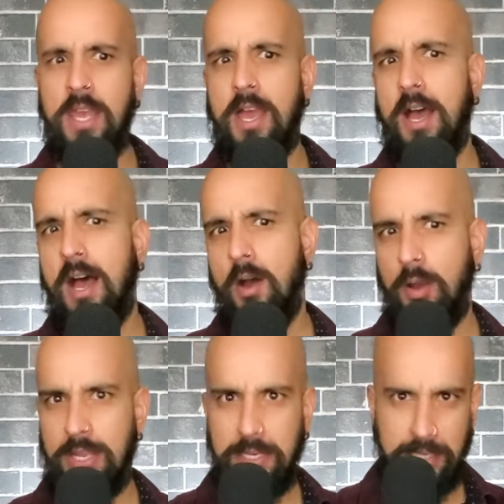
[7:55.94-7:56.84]
uh,
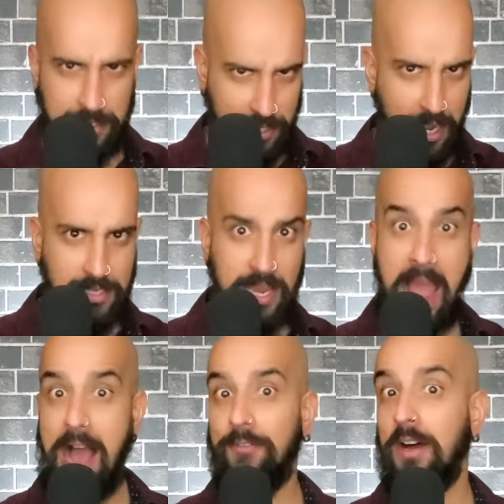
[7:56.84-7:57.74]
it, it, does
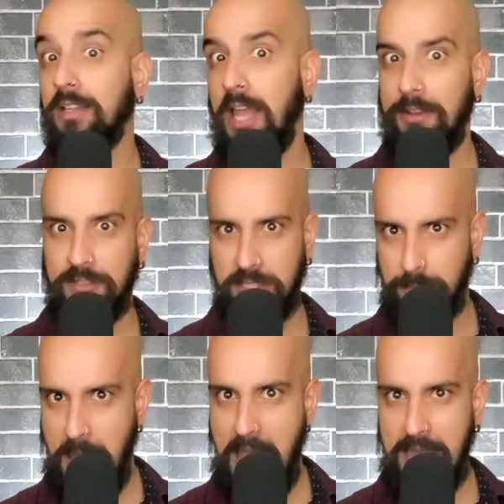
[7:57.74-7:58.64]
have a
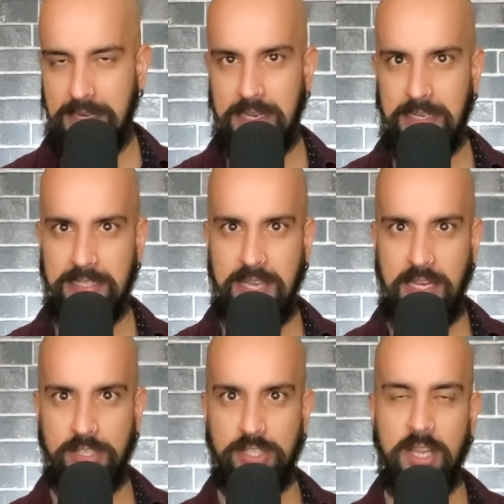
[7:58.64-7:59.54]
lifespan in a
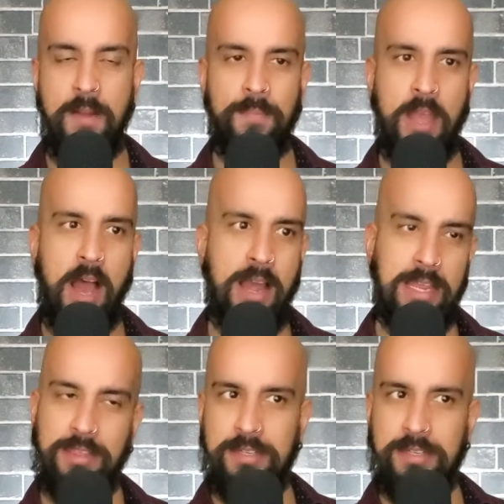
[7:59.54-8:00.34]
sense. Uh, in the